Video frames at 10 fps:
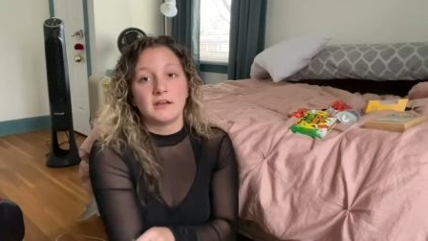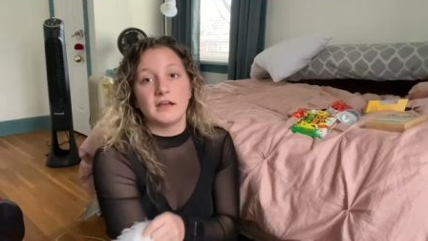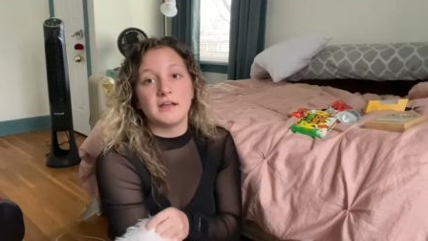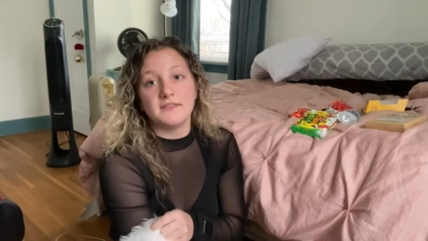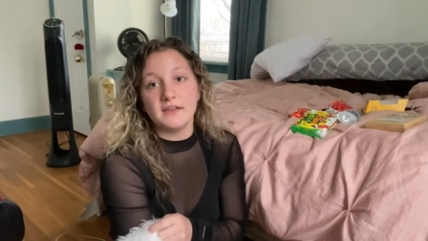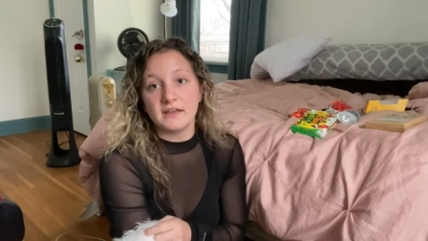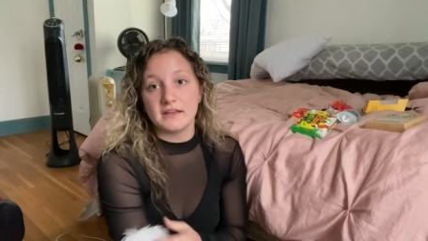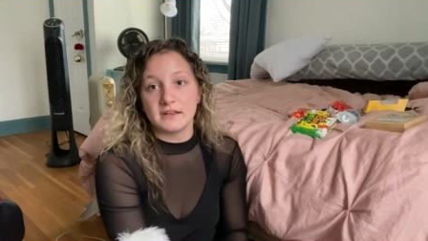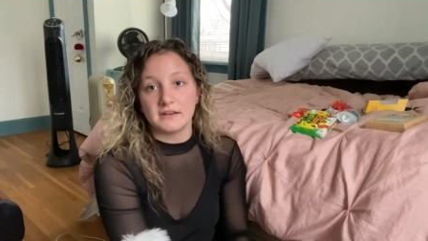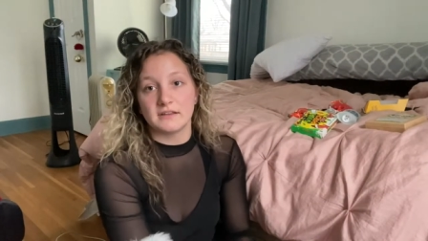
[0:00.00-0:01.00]
And
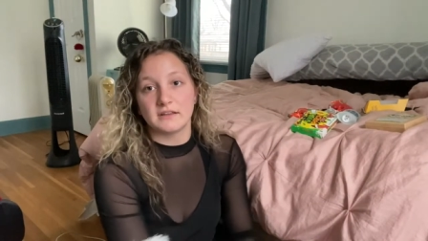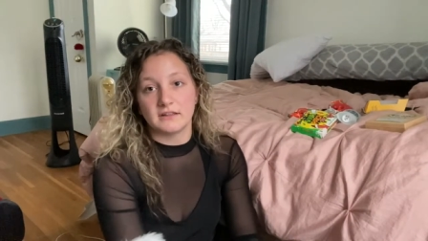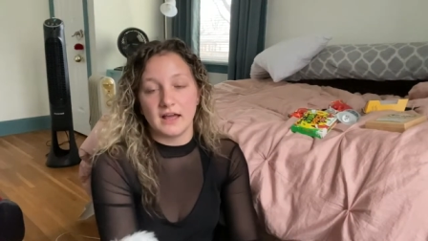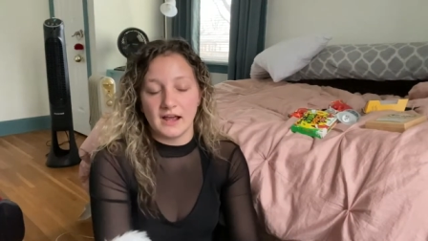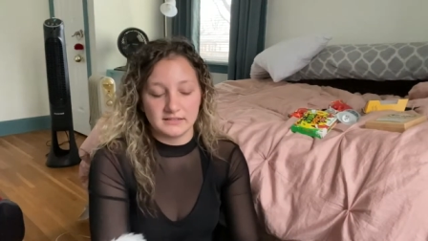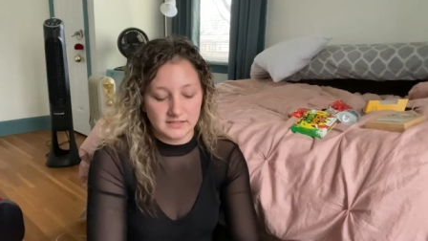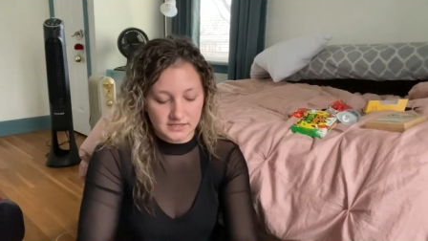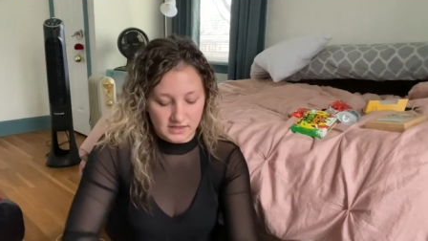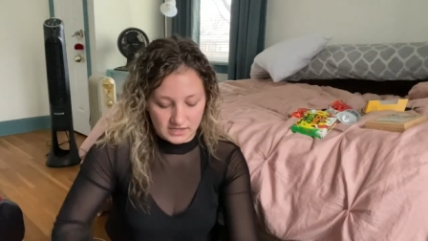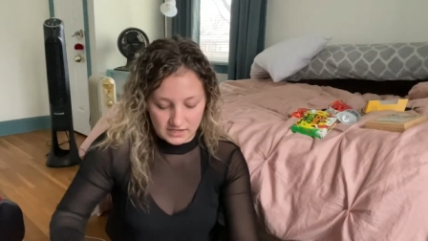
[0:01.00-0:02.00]
then the last
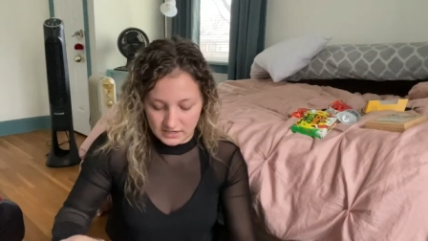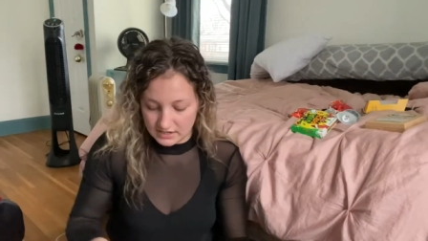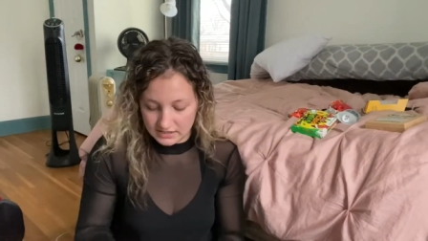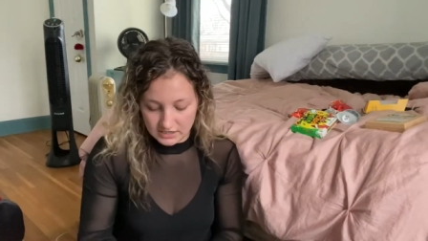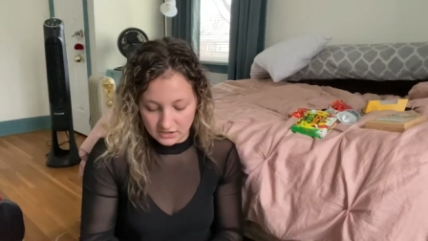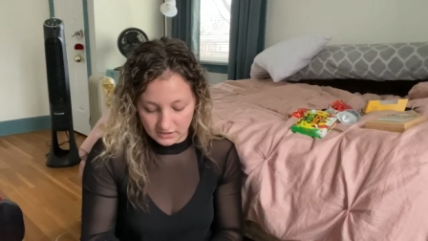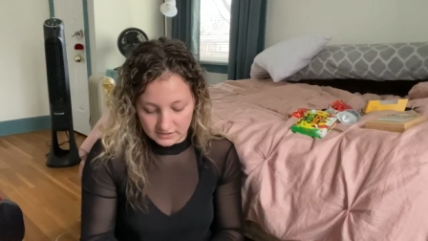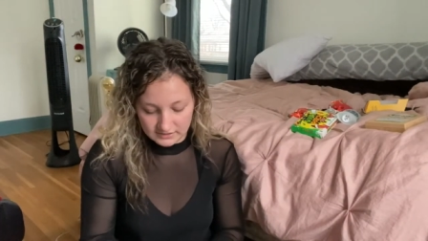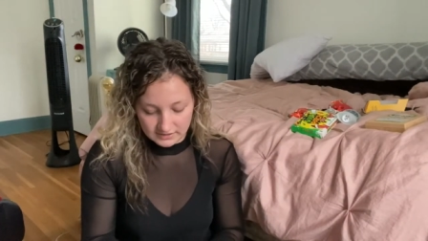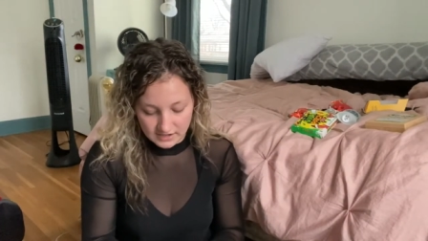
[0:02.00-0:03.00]
thing in here
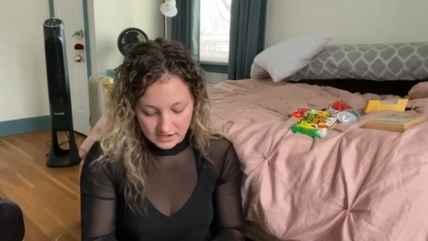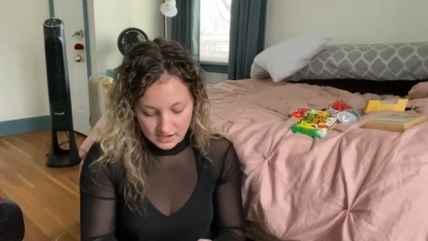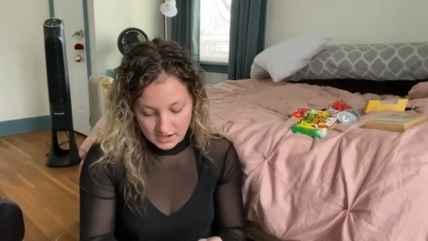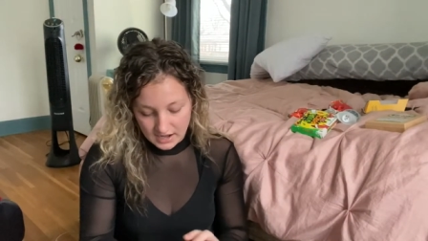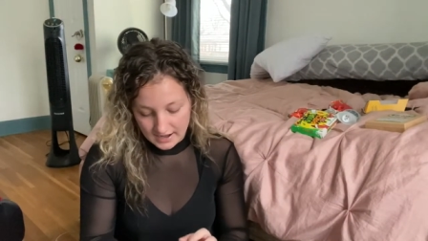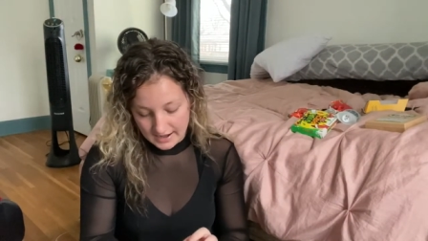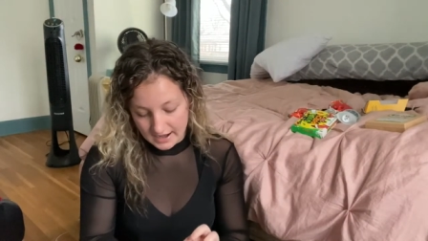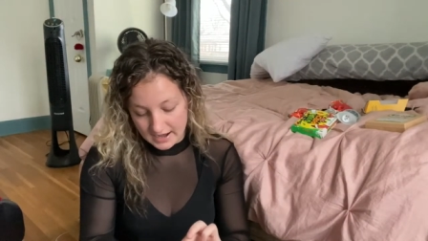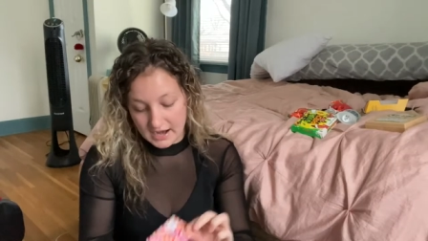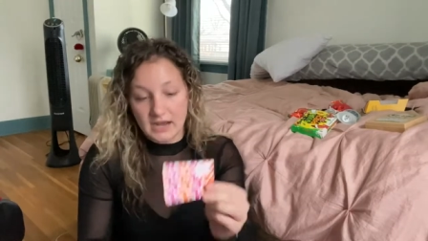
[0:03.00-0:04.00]
is
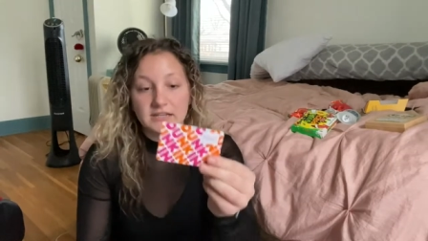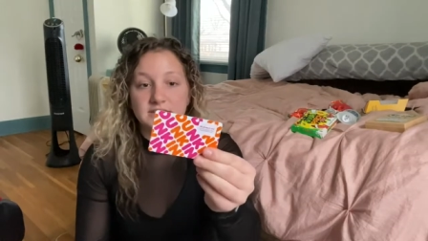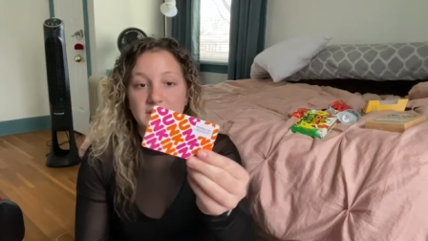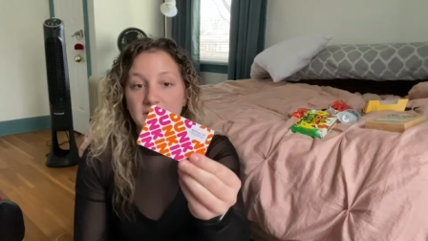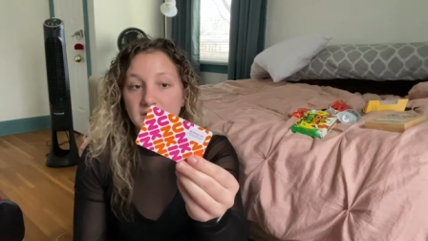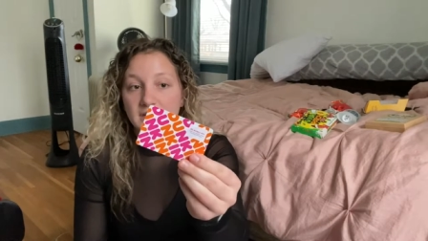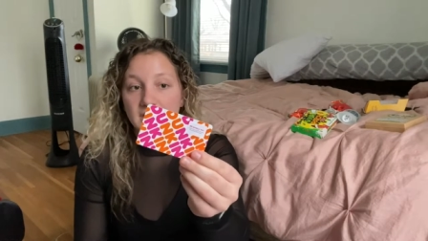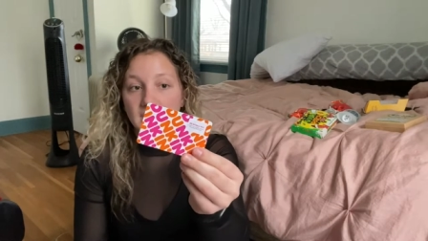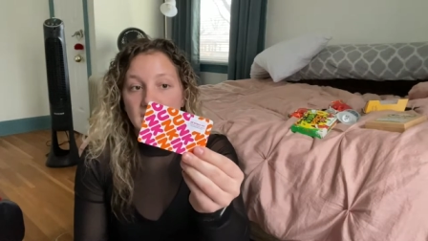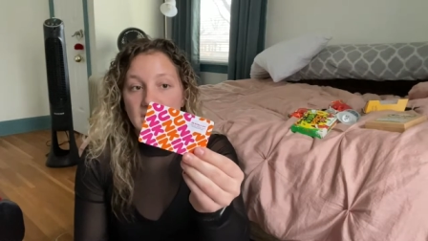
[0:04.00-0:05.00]
a
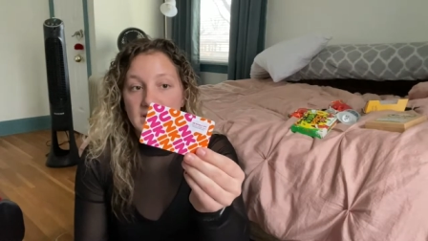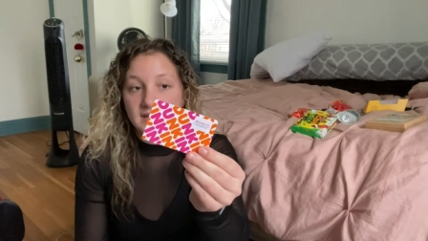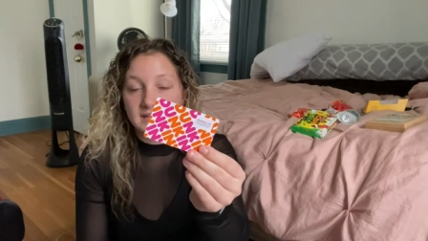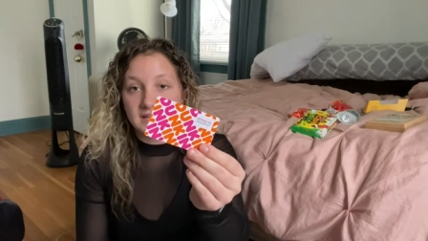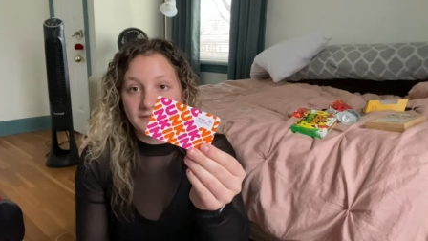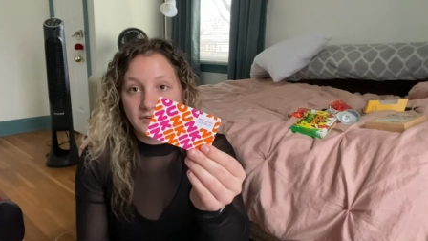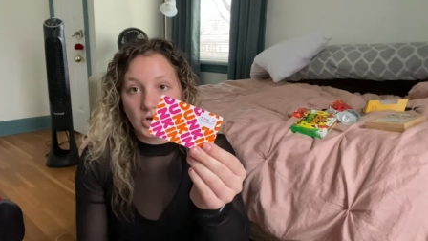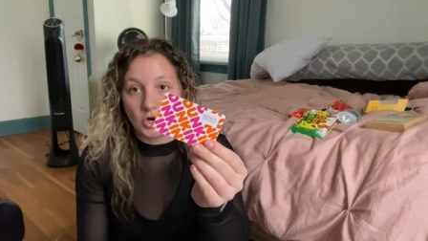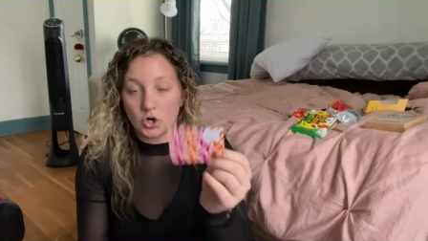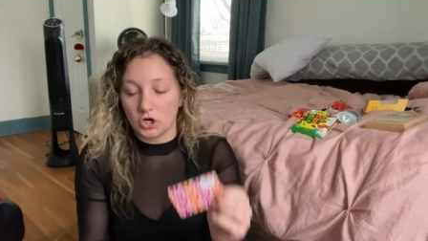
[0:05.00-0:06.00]
Dunkin gift
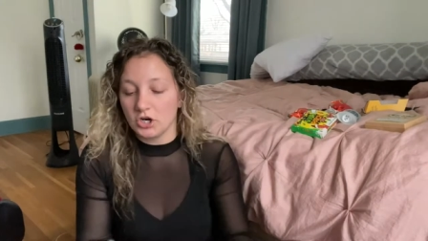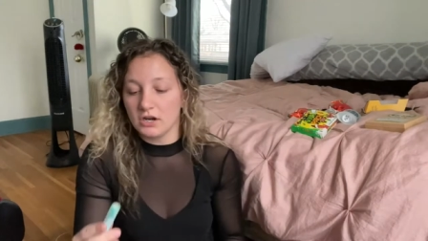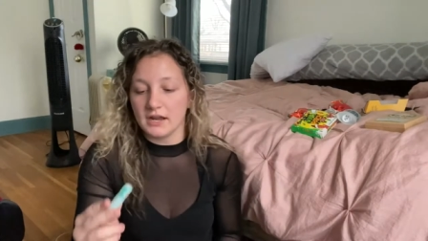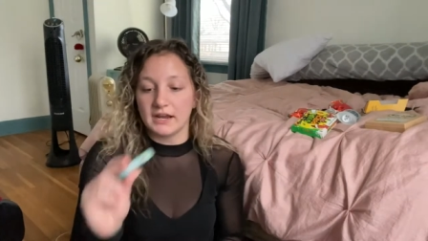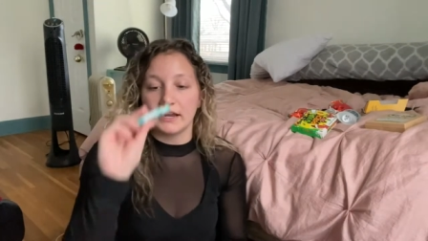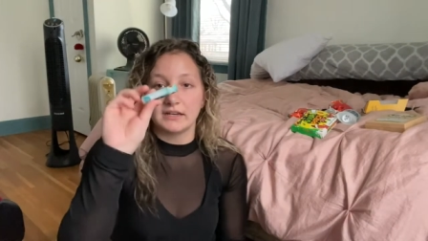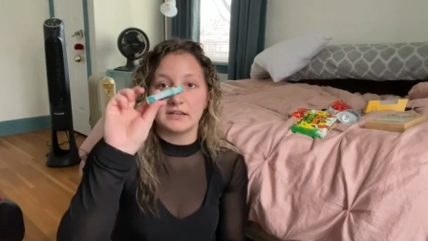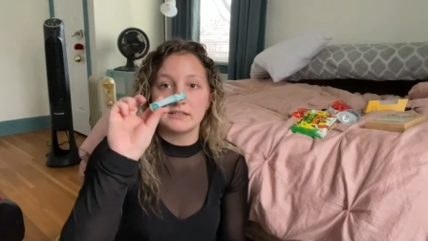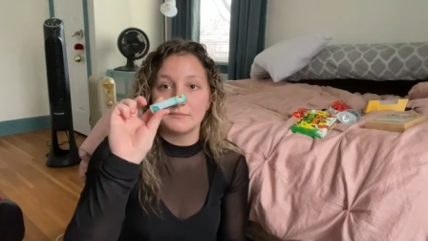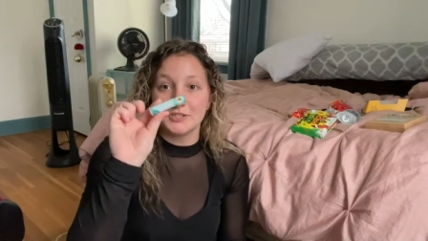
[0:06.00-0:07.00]
card and
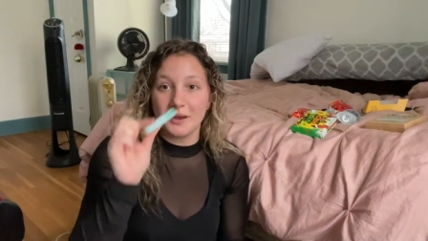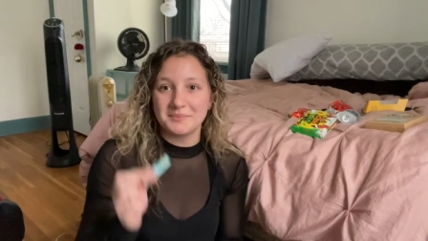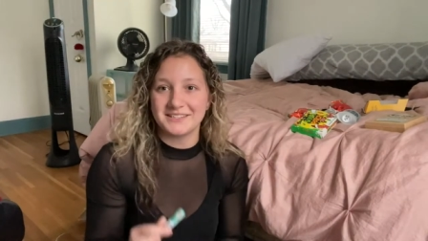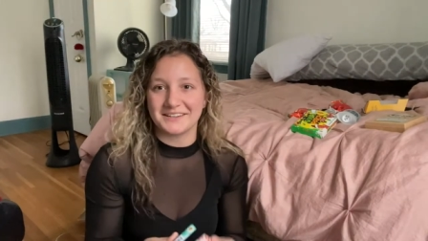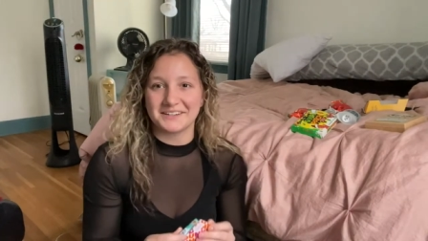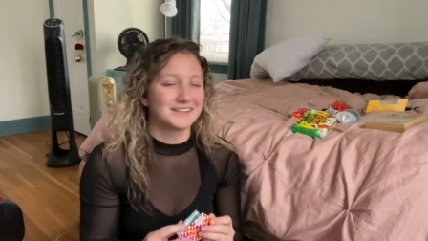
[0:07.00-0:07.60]
some chapstick.